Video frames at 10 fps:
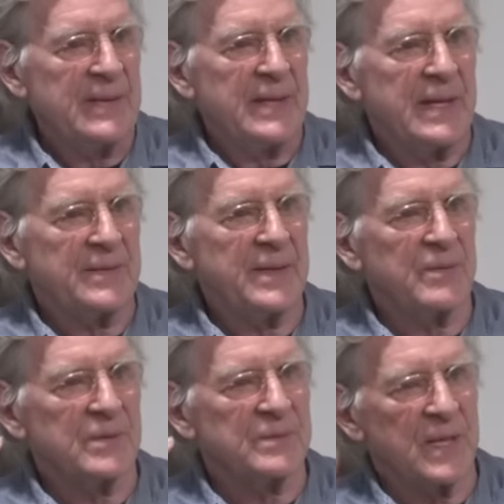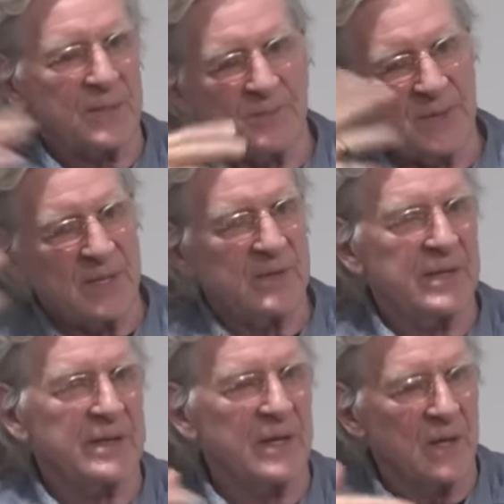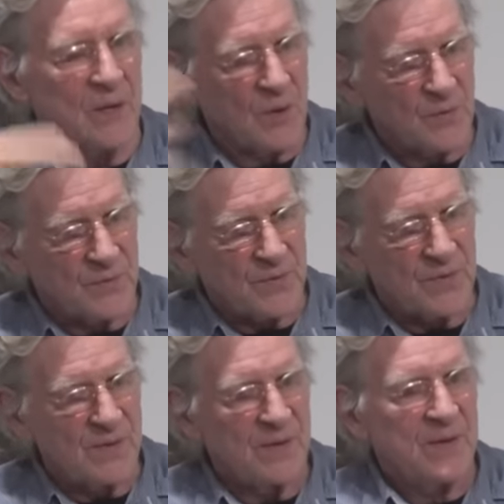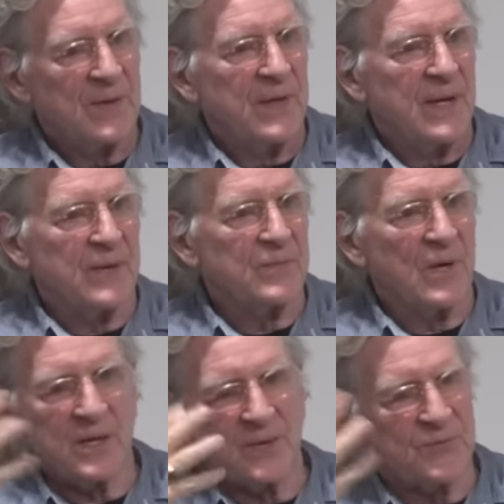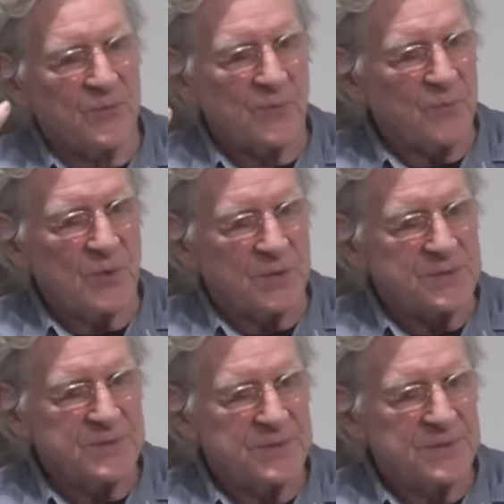And they were like bleary and hungover and running through the woods